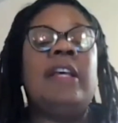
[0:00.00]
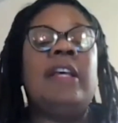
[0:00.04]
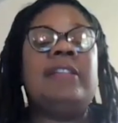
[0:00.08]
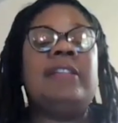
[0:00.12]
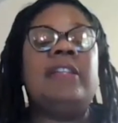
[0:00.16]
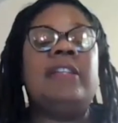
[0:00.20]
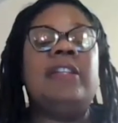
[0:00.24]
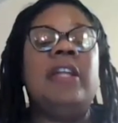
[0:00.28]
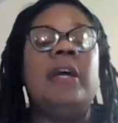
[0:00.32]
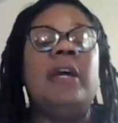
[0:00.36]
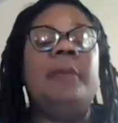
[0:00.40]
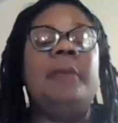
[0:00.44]

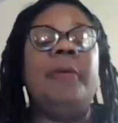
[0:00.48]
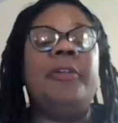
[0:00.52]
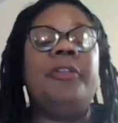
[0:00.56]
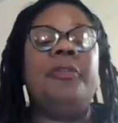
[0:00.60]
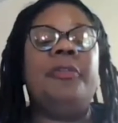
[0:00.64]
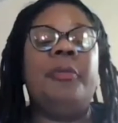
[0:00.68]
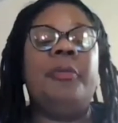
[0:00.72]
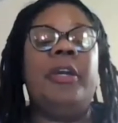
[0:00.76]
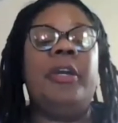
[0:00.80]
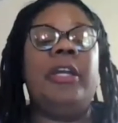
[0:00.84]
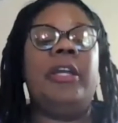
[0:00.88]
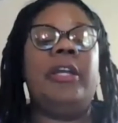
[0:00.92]
Lesson number
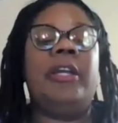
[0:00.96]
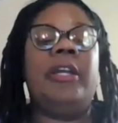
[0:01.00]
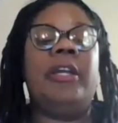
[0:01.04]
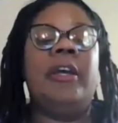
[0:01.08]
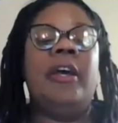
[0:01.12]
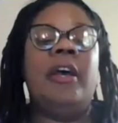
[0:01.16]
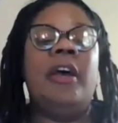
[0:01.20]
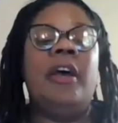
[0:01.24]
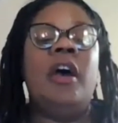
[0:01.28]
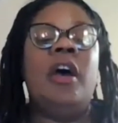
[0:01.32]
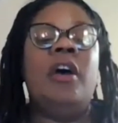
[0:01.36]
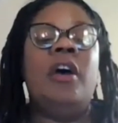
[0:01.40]
three
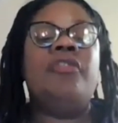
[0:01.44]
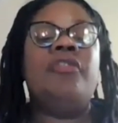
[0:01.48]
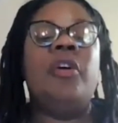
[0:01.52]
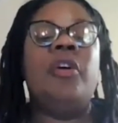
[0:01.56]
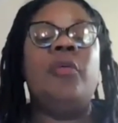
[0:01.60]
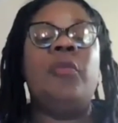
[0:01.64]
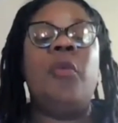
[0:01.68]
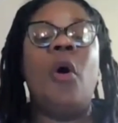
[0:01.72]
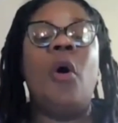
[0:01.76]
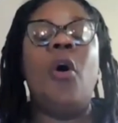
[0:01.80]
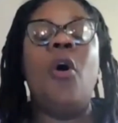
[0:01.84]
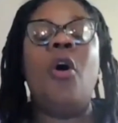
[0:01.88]
the
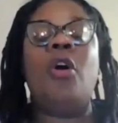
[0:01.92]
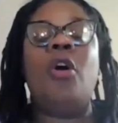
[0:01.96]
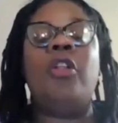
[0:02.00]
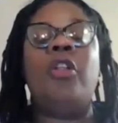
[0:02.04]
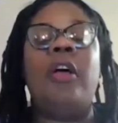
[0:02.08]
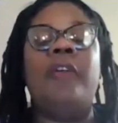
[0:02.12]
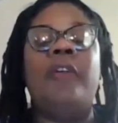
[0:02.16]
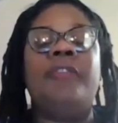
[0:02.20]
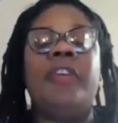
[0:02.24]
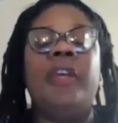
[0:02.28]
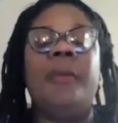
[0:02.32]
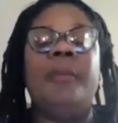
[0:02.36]

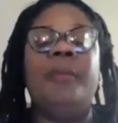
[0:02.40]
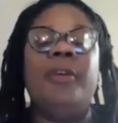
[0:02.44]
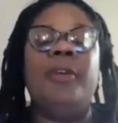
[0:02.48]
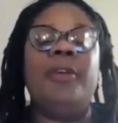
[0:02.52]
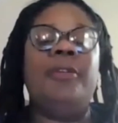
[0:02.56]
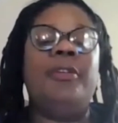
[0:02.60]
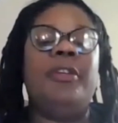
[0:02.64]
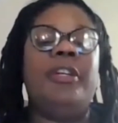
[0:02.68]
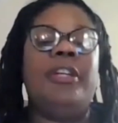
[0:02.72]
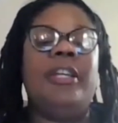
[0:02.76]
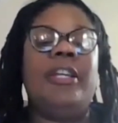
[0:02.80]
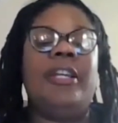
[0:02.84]
role of
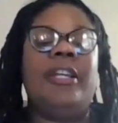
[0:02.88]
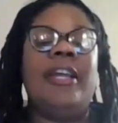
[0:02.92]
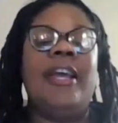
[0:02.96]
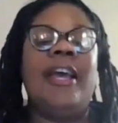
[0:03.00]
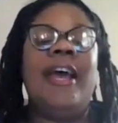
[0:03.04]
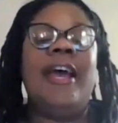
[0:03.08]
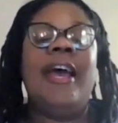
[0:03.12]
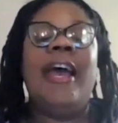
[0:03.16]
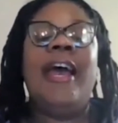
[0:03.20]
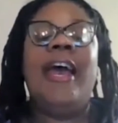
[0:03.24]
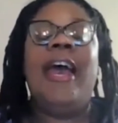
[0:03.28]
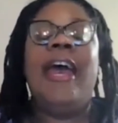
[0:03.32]
community.
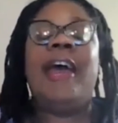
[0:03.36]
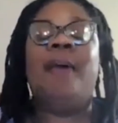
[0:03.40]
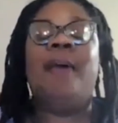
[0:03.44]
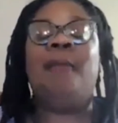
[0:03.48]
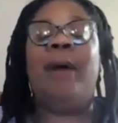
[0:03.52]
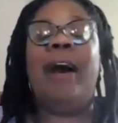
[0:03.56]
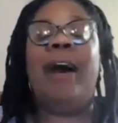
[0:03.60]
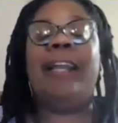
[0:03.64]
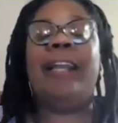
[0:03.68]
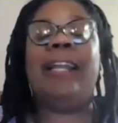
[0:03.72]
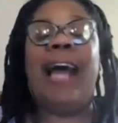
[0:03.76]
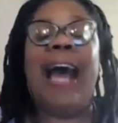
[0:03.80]
And
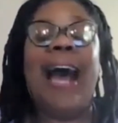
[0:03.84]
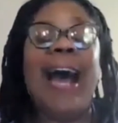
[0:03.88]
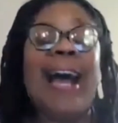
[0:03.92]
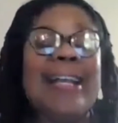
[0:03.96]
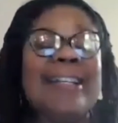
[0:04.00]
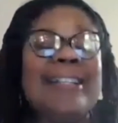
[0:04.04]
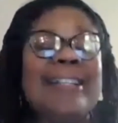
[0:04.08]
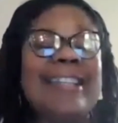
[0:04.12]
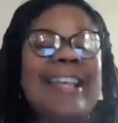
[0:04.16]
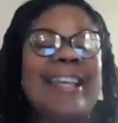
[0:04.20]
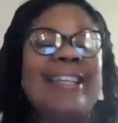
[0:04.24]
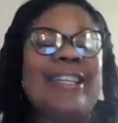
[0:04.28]
by
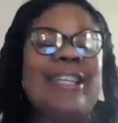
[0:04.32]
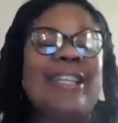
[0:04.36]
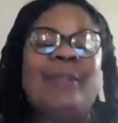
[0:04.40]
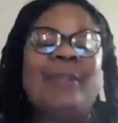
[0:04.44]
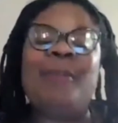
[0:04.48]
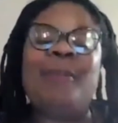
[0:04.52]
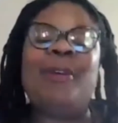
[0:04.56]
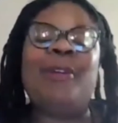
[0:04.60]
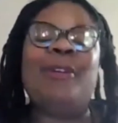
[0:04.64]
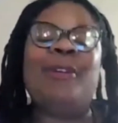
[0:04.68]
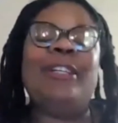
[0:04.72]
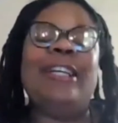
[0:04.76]
I say
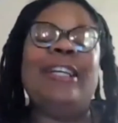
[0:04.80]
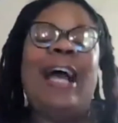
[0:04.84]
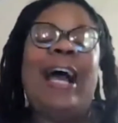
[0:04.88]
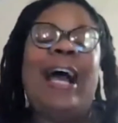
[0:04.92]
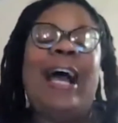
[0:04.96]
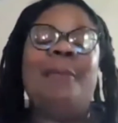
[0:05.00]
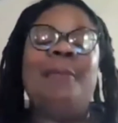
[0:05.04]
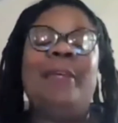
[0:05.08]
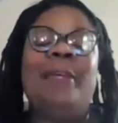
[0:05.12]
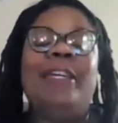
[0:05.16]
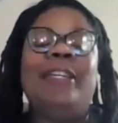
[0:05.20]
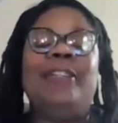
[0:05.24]
community,
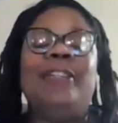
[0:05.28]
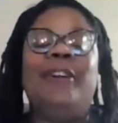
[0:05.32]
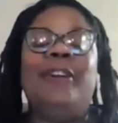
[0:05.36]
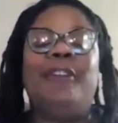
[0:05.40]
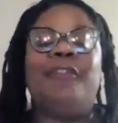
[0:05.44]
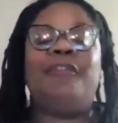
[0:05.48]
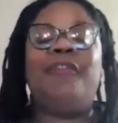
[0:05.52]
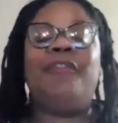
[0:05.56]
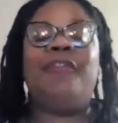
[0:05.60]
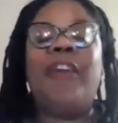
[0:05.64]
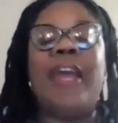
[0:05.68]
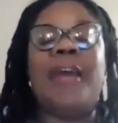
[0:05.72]
I mean your
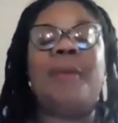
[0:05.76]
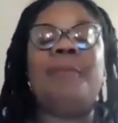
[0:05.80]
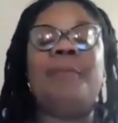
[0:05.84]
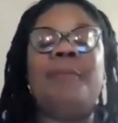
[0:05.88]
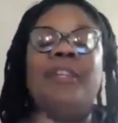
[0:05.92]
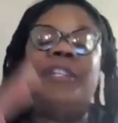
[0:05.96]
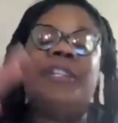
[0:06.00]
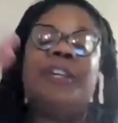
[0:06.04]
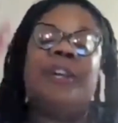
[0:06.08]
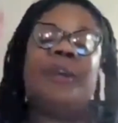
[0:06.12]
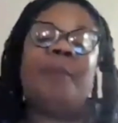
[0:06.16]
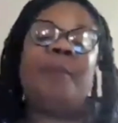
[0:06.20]

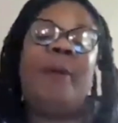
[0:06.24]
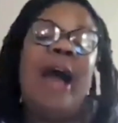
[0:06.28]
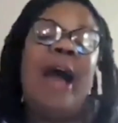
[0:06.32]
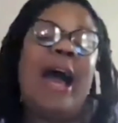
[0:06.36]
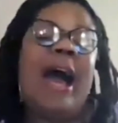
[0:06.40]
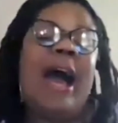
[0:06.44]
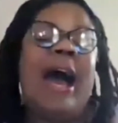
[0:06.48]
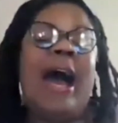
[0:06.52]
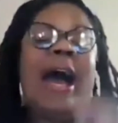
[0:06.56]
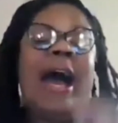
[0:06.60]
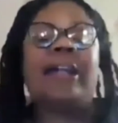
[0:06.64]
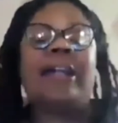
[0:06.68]
family, your
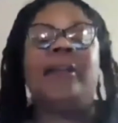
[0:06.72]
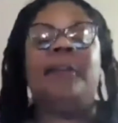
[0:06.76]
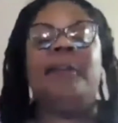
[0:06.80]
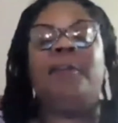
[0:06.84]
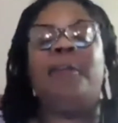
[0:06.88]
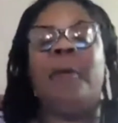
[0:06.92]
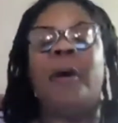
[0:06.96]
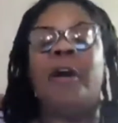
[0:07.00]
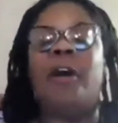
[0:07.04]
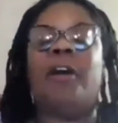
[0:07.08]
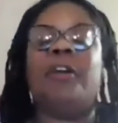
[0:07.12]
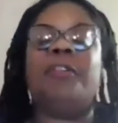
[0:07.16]
pod,
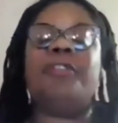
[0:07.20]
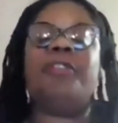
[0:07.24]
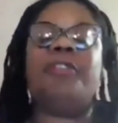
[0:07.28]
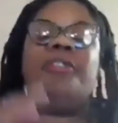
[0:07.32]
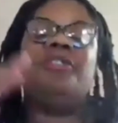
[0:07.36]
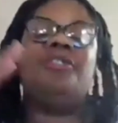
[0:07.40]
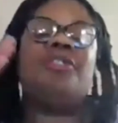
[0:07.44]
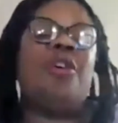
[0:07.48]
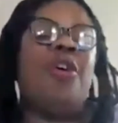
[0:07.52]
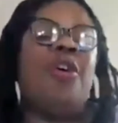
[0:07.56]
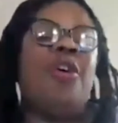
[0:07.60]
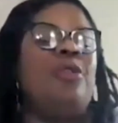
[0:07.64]
birth,
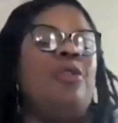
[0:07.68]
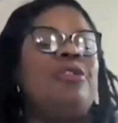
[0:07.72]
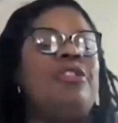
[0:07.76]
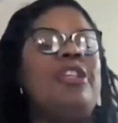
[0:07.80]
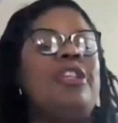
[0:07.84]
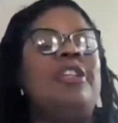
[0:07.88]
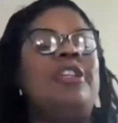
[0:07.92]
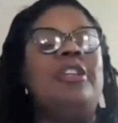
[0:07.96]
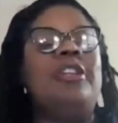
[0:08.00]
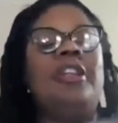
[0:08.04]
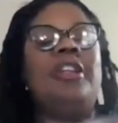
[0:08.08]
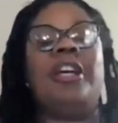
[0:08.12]

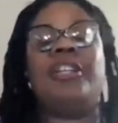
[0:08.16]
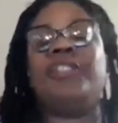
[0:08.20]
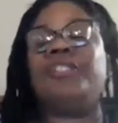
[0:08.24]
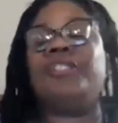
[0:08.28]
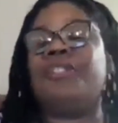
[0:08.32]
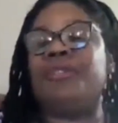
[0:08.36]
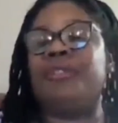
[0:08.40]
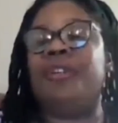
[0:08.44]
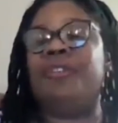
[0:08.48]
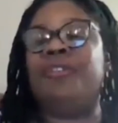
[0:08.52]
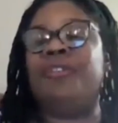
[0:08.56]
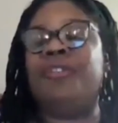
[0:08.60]
chosen,
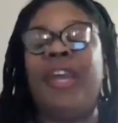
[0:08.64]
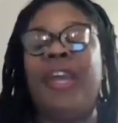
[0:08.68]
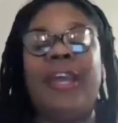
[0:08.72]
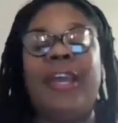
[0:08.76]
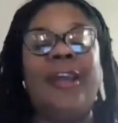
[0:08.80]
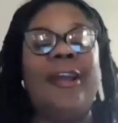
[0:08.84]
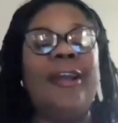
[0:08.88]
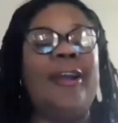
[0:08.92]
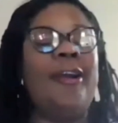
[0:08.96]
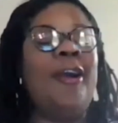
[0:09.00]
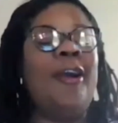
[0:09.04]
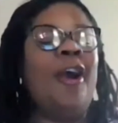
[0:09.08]
cluster of
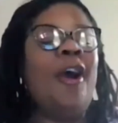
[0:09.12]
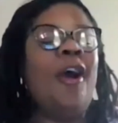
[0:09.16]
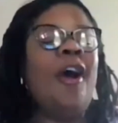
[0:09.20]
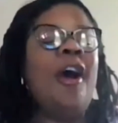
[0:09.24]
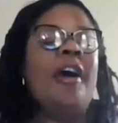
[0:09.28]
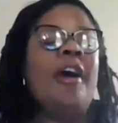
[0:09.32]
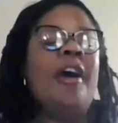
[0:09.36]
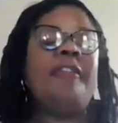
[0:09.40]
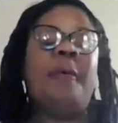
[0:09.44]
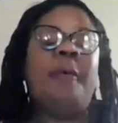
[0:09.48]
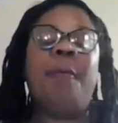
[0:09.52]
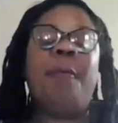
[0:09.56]
care,
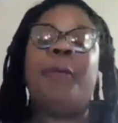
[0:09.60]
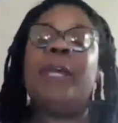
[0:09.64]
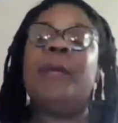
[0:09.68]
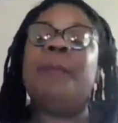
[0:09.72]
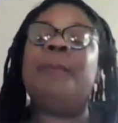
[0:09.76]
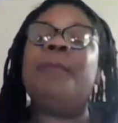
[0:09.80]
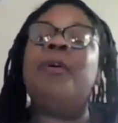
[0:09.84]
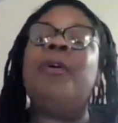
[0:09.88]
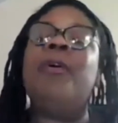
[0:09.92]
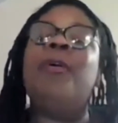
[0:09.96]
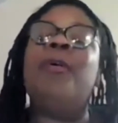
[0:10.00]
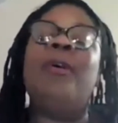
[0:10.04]
the
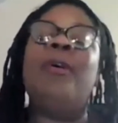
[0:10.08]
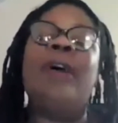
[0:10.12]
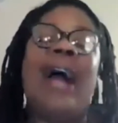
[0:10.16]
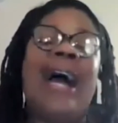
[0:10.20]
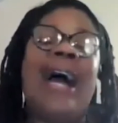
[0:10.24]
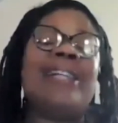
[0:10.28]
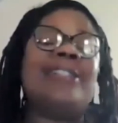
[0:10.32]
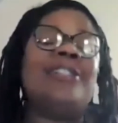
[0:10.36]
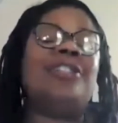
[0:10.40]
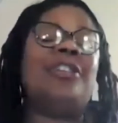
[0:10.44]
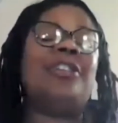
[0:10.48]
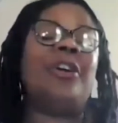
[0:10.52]
people who
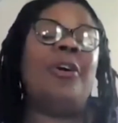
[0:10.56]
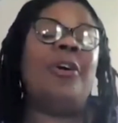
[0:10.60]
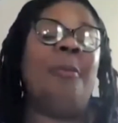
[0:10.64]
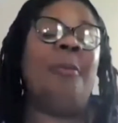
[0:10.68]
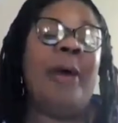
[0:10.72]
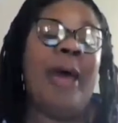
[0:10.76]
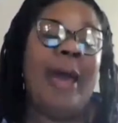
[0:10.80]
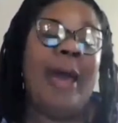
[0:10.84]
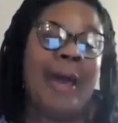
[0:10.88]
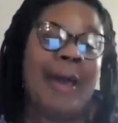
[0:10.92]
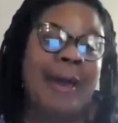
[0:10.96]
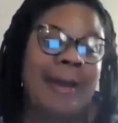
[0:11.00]
got your
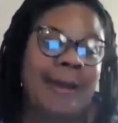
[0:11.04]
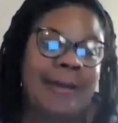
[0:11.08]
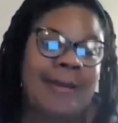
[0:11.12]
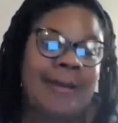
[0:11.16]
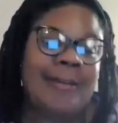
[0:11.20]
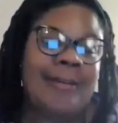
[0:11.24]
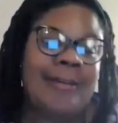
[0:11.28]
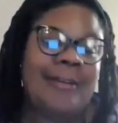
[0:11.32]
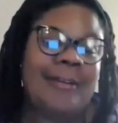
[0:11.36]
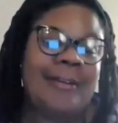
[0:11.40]
back.